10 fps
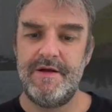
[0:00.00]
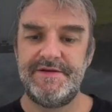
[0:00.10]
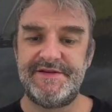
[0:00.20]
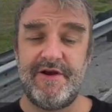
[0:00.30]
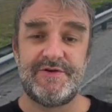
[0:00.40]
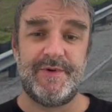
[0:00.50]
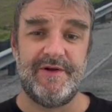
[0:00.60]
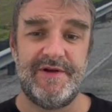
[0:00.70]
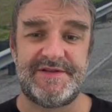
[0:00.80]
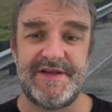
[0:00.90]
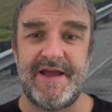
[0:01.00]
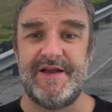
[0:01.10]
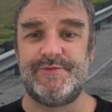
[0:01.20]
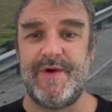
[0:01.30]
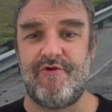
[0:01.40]
So here's what it looks like
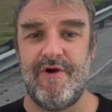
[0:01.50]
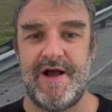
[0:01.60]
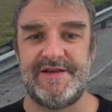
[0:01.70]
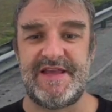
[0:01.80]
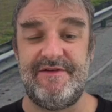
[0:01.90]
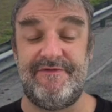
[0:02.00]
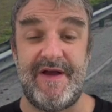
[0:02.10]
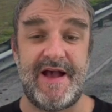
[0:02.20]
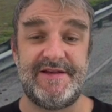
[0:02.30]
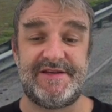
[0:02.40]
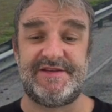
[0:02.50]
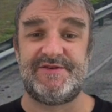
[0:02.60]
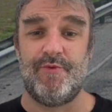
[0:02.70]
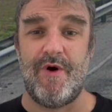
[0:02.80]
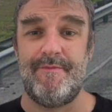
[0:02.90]
as we cross the vast
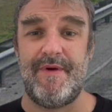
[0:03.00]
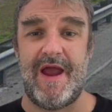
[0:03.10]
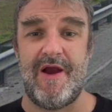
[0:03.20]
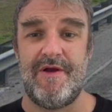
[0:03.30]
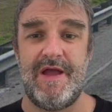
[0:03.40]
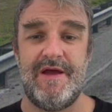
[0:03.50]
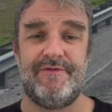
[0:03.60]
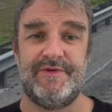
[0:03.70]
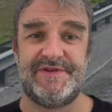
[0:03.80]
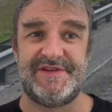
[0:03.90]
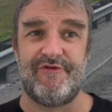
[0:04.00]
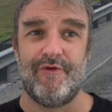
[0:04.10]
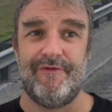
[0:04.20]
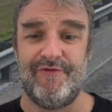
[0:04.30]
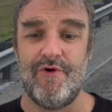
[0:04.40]
swamp area through
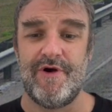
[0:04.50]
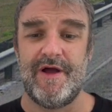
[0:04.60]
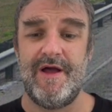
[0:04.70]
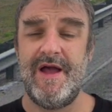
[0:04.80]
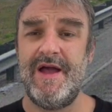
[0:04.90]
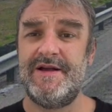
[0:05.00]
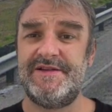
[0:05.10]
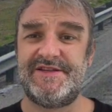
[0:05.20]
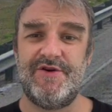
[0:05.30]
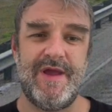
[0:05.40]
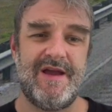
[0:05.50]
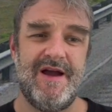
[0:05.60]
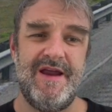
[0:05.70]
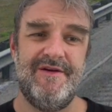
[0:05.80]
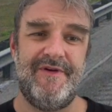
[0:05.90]
central Florida. So we
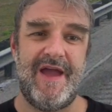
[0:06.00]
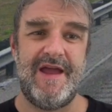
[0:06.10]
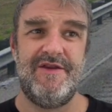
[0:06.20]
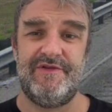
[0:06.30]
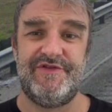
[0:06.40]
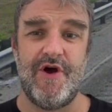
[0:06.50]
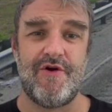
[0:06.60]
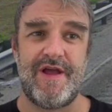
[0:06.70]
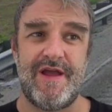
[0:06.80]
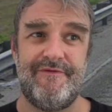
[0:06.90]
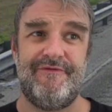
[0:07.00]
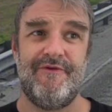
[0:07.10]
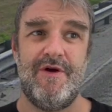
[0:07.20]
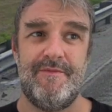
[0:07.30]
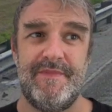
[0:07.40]
kind of end up darting
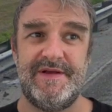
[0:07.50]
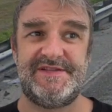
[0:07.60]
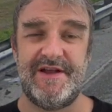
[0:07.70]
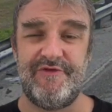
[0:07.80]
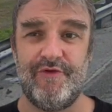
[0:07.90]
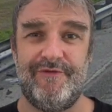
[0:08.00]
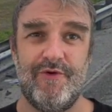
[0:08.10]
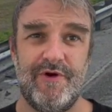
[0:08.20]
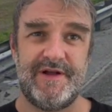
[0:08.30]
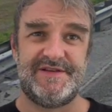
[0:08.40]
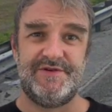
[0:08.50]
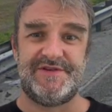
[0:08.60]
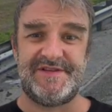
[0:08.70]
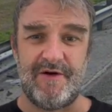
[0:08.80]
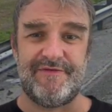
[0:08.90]
from Central Florida to
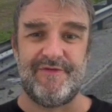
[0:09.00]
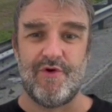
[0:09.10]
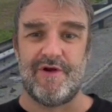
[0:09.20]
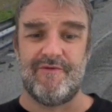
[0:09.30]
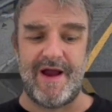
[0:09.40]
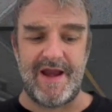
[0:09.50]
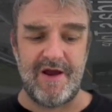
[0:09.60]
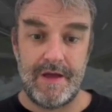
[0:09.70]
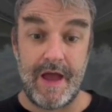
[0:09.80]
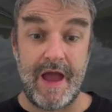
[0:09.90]
South Florida right here.